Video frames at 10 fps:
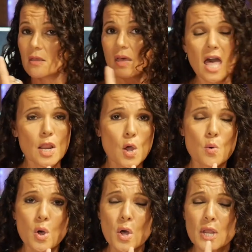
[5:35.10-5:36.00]
I don't
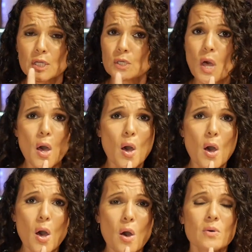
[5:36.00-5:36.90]
wanna
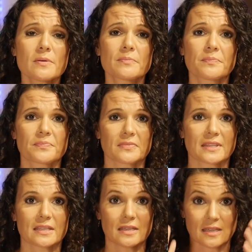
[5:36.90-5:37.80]
go.
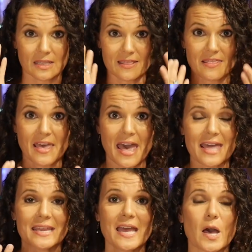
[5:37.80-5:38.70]
That
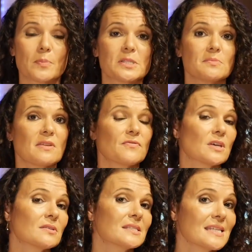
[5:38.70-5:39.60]
helped me feel
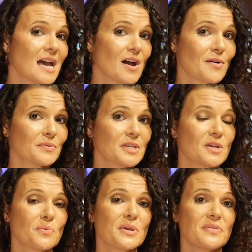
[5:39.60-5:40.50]
the sound
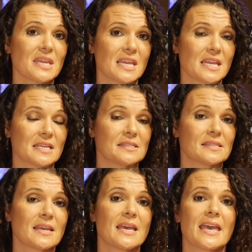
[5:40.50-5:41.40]
with ease
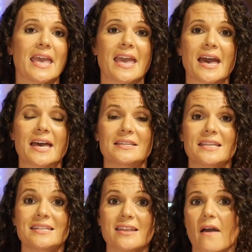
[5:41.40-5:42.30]
and
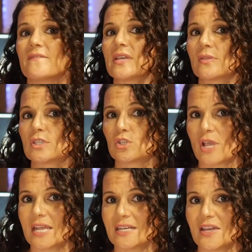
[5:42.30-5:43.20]
not feel the
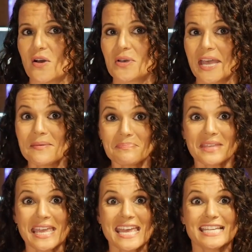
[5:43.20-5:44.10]
strain, okay?
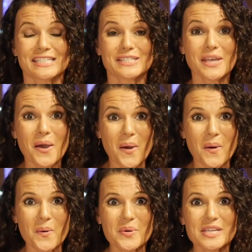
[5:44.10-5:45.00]

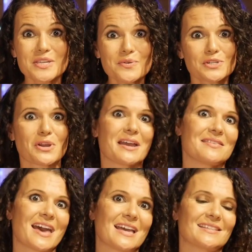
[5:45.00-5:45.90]
So you try
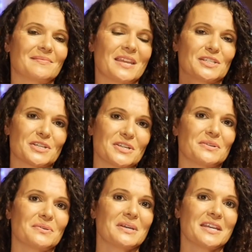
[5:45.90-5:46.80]
that. Make sure
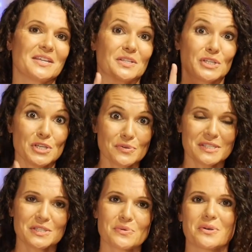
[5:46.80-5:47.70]
you use the
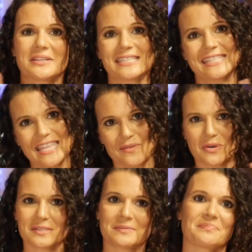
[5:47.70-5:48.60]
tool, then the
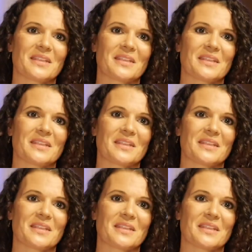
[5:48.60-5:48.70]
words.